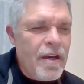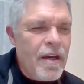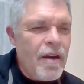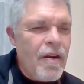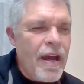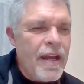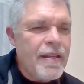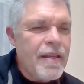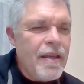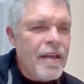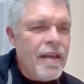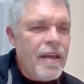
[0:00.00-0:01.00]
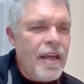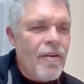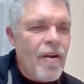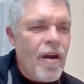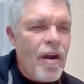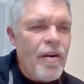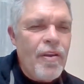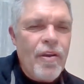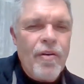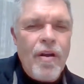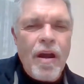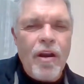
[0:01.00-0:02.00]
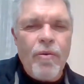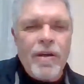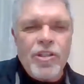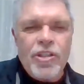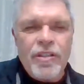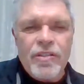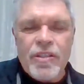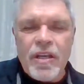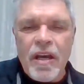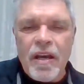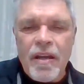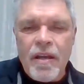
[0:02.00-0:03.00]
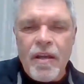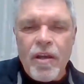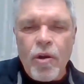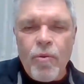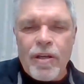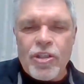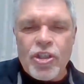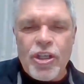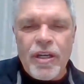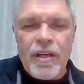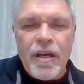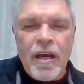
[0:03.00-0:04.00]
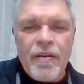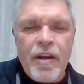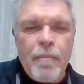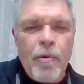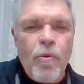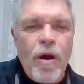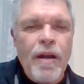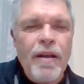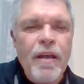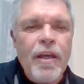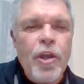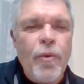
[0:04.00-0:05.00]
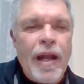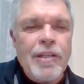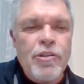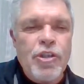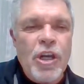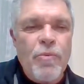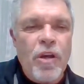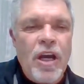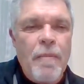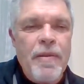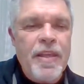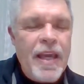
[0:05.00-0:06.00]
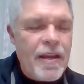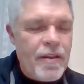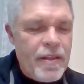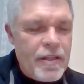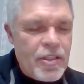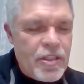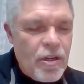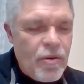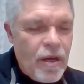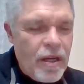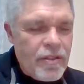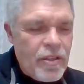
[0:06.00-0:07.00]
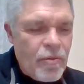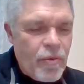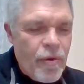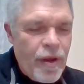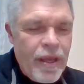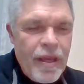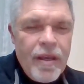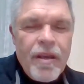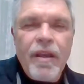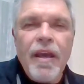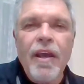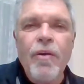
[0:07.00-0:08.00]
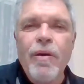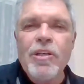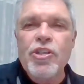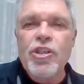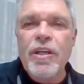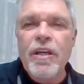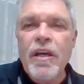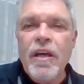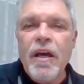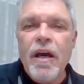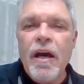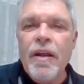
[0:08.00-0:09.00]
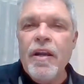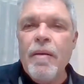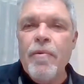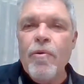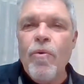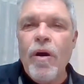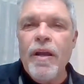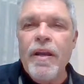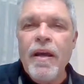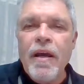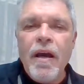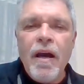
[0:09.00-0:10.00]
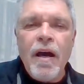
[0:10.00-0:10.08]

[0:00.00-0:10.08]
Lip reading: All right. Here are your questions. Question number 1. Your answer sheet will come at the end of this, so don't worry. Okay. Question number 1.